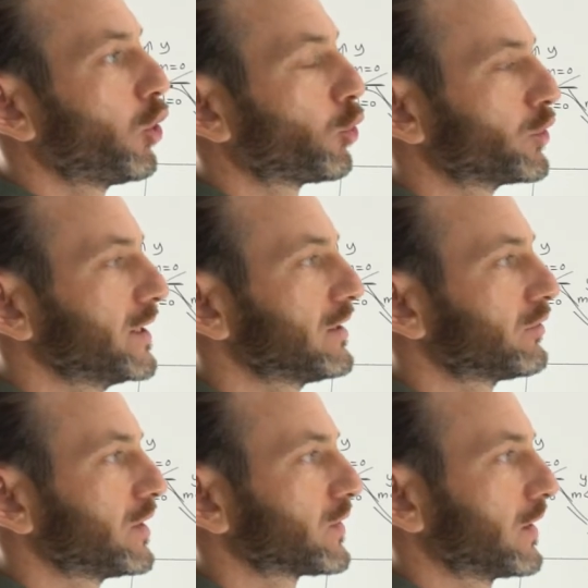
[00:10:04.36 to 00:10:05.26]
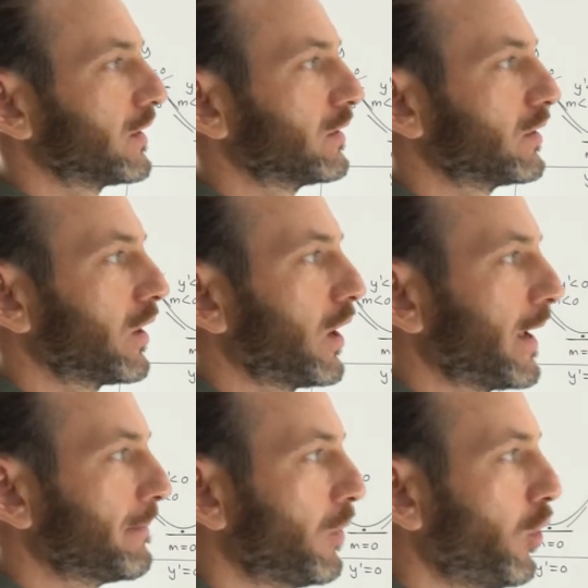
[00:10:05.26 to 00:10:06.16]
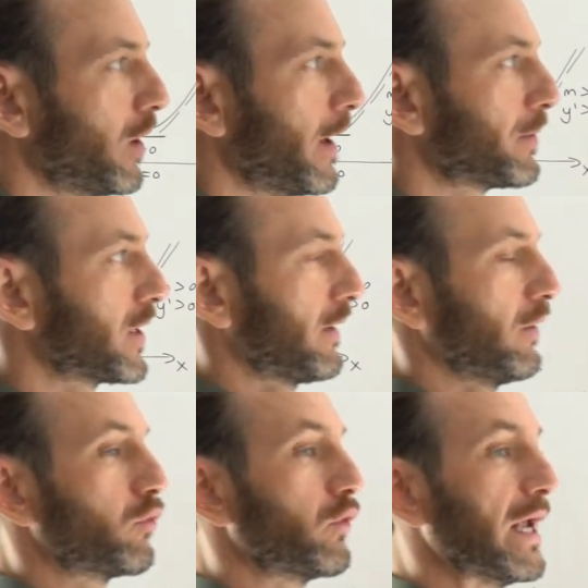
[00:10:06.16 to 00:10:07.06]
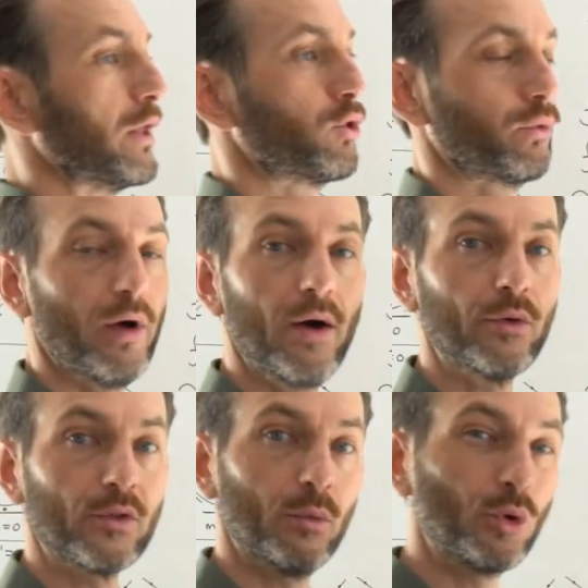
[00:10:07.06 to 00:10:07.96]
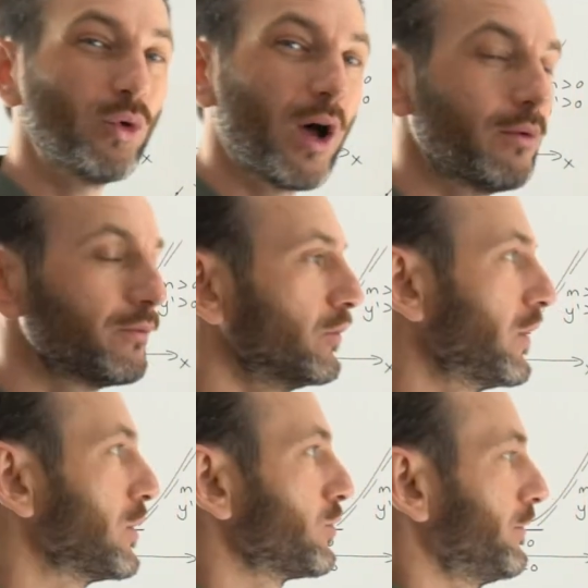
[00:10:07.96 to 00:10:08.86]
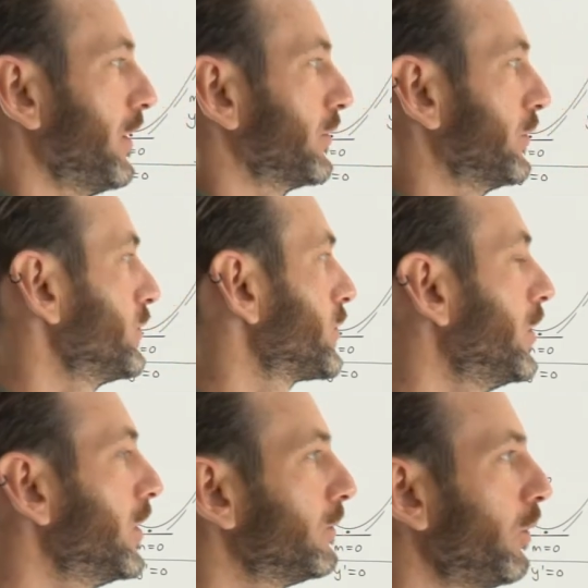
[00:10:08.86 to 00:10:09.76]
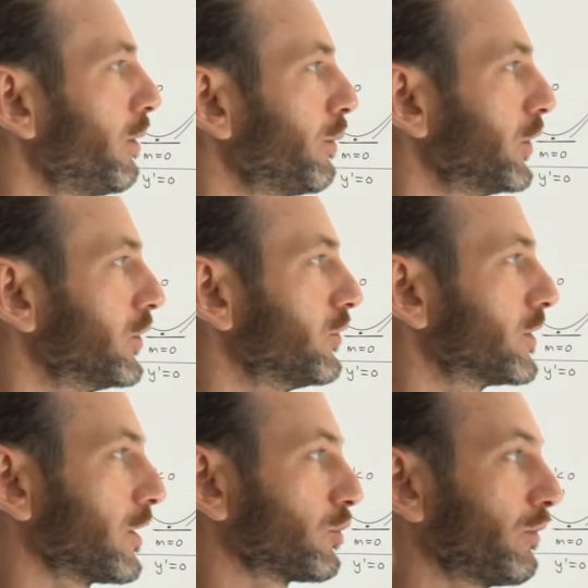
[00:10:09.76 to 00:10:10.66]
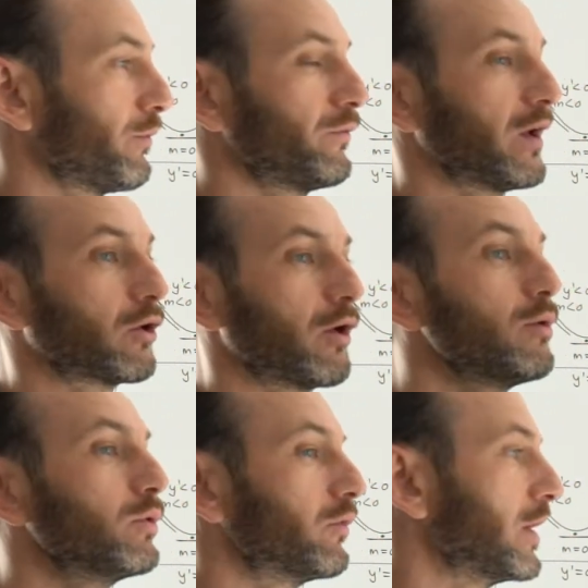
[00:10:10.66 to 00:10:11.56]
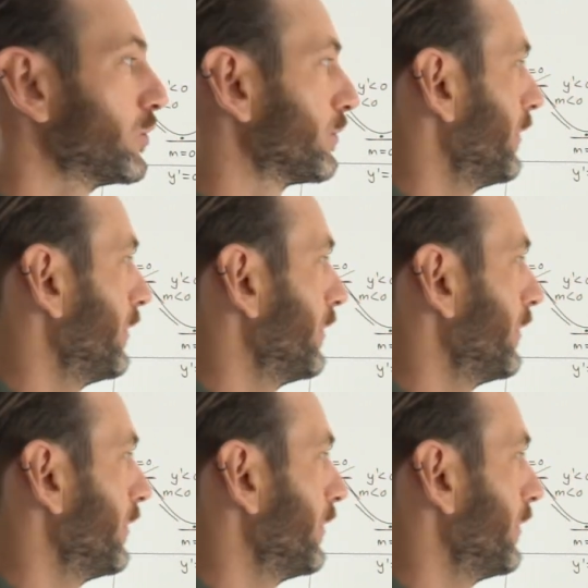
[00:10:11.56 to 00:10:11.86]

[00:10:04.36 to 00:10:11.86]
or decreasing on a particular range of values. Now, we don't have the range of values. What we want to do is actually figure out the range of